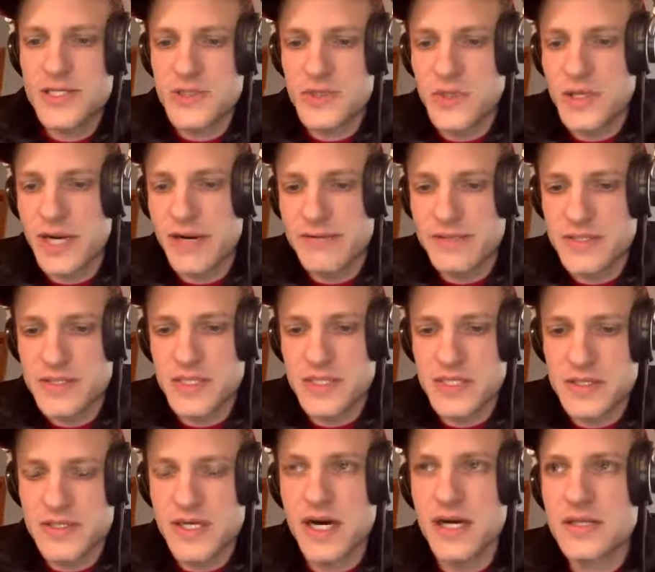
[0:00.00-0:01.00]
to it. Obviously,
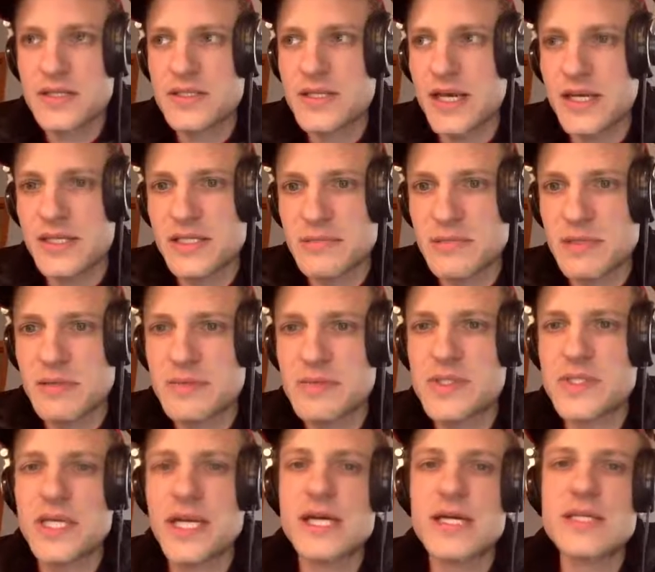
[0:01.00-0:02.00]
it's Card Kingdom
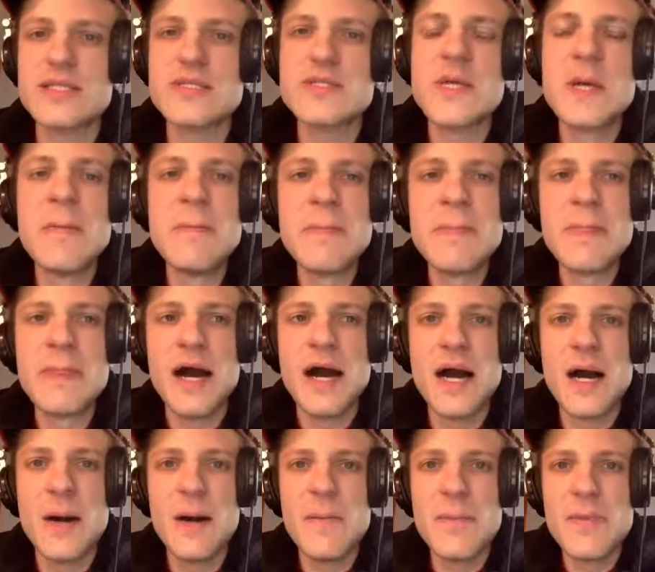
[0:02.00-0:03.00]
upstairs.
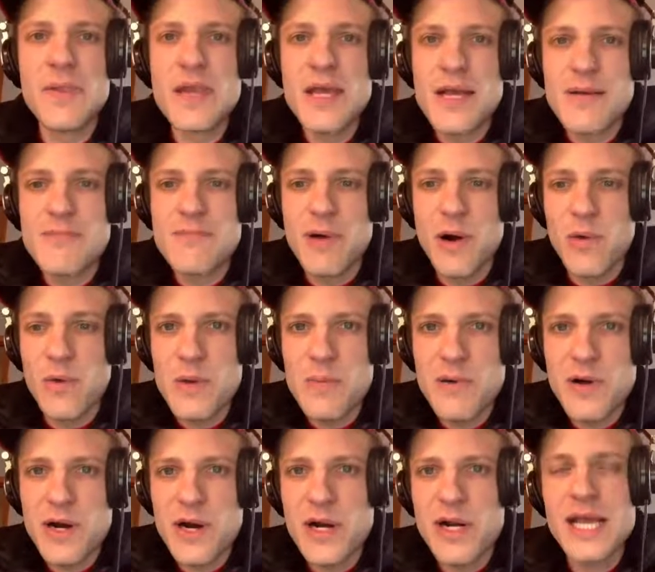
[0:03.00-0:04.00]
But we
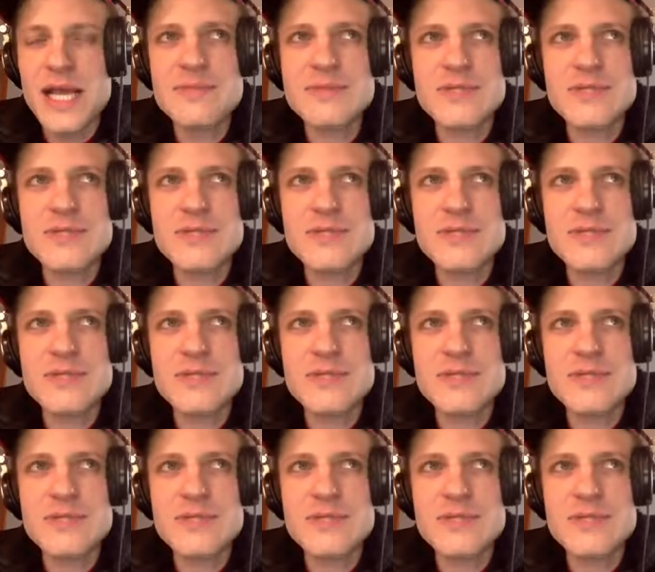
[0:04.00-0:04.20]
put our names